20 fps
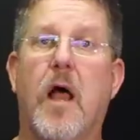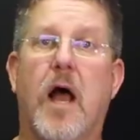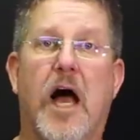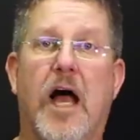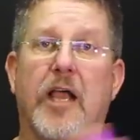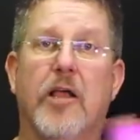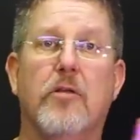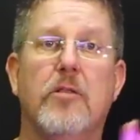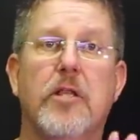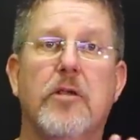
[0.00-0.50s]

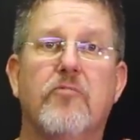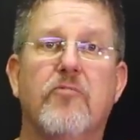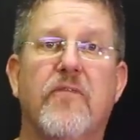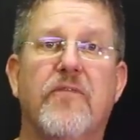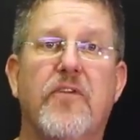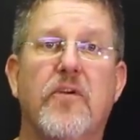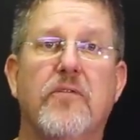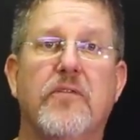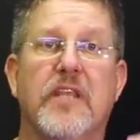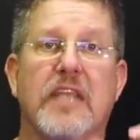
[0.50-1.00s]
I only
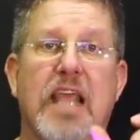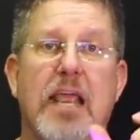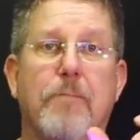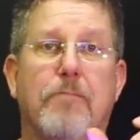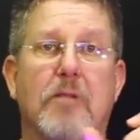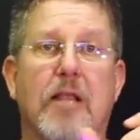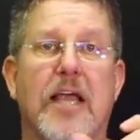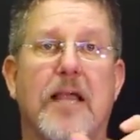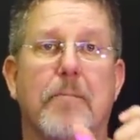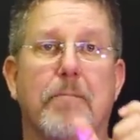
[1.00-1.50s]
reviewed the
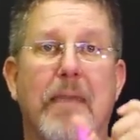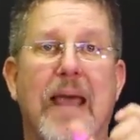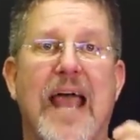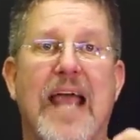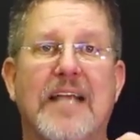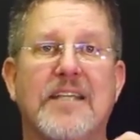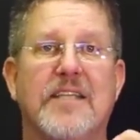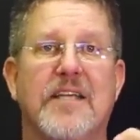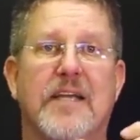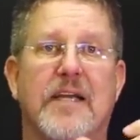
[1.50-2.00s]
ApeLight
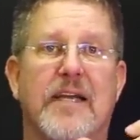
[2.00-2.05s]
Maxi